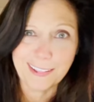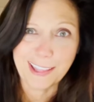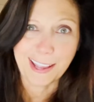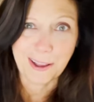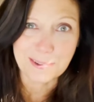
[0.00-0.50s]

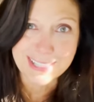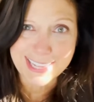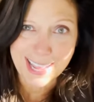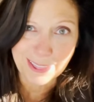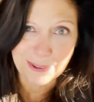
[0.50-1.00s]
like I was
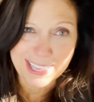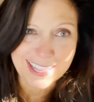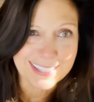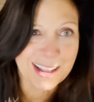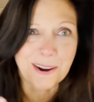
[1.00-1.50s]
staying the
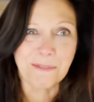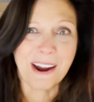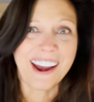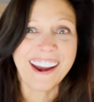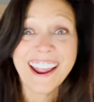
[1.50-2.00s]
weekend
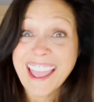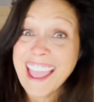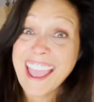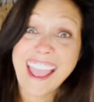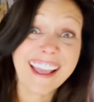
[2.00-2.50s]
somewhere,
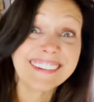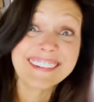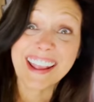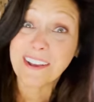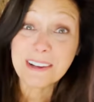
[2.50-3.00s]
and
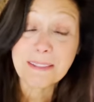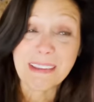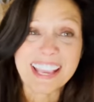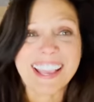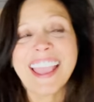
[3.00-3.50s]
take it with
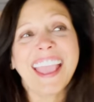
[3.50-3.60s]
me.